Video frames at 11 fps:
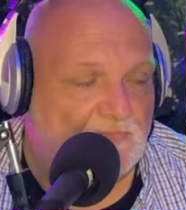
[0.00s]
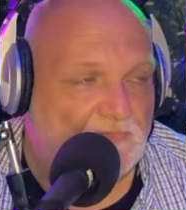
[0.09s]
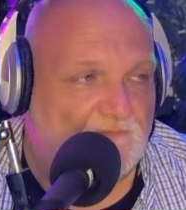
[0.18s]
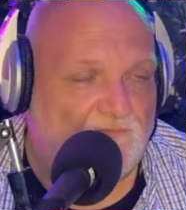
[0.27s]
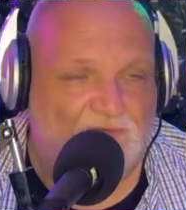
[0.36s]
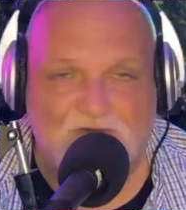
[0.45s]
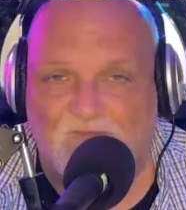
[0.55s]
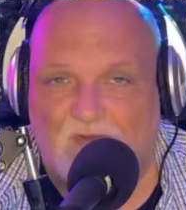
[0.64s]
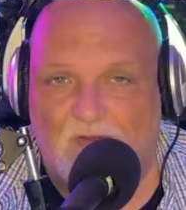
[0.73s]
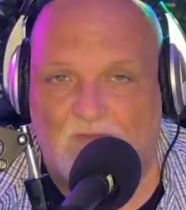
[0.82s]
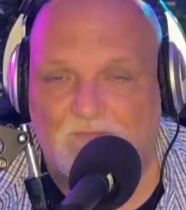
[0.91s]
First of
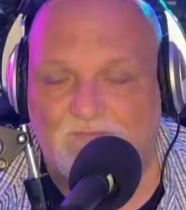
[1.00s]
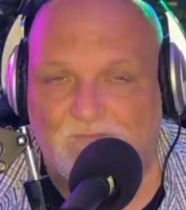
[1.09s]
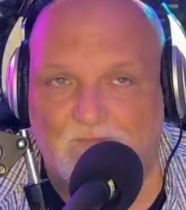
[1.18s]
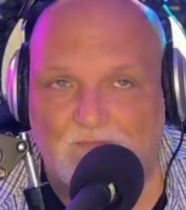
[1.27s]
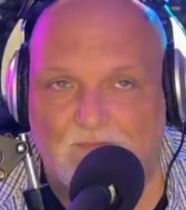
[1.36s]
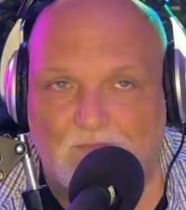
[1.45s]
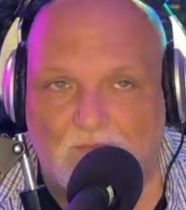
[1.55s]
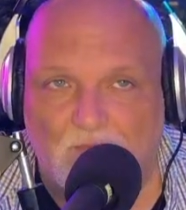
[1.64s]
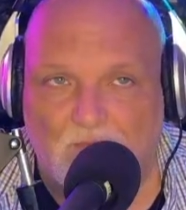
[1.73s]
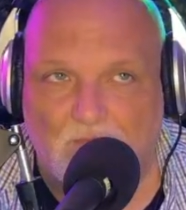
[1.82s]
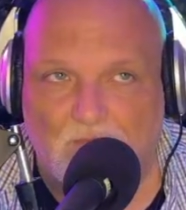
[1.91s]
all,
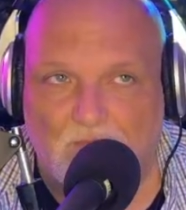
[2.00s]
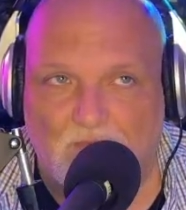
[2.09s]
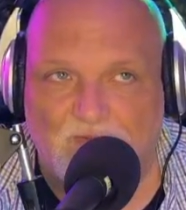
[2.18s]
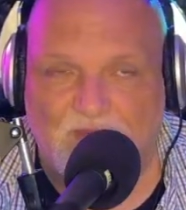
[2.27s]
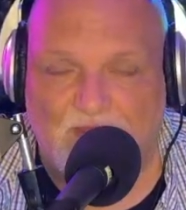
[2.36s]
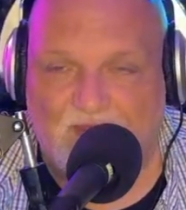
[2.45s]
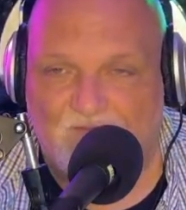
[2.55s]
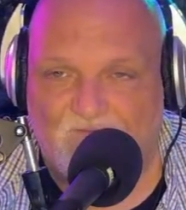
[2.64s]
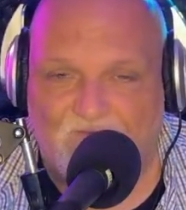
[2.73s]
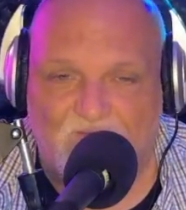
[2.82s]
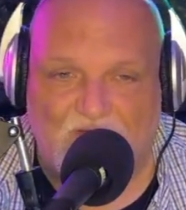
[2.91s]
they
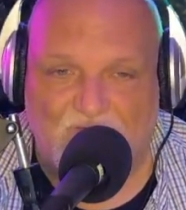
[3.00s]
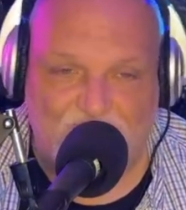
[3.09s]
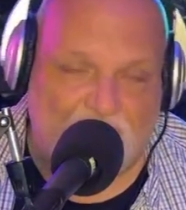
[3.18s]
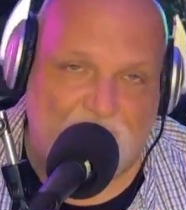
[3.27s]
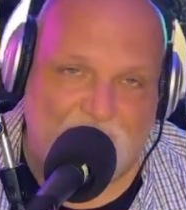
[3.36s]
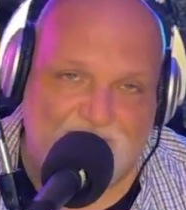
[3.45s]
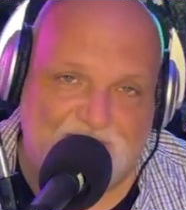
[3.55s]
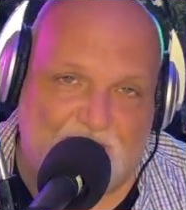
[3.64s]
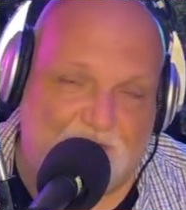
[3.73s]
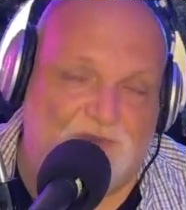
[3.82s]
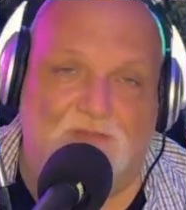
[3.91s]
have a VIP section.